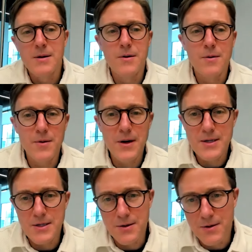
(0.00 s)

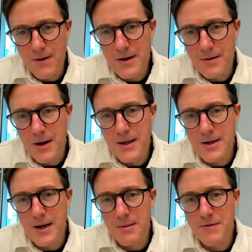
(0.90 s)
Corporations are threatened by that
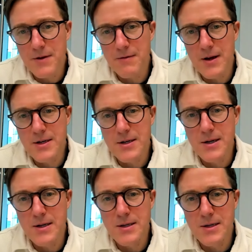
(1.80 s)
type of
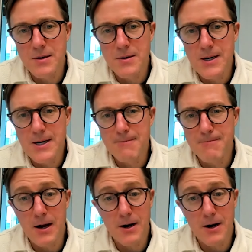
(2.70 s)
innovation. And so um, the